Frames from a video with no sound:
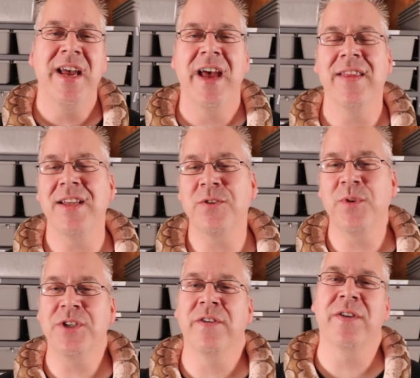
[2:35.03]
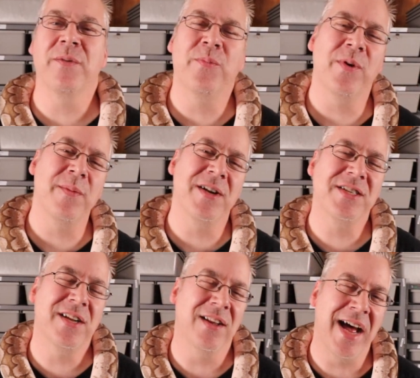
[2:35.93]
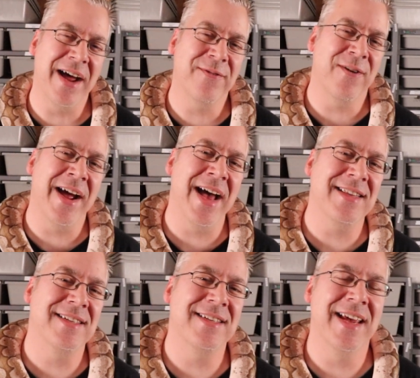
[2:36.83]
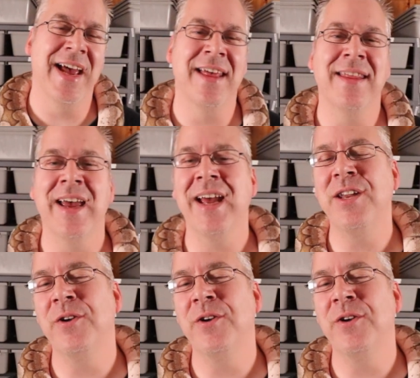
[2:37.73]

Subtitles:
and then switch over to pretty much to live rats, and then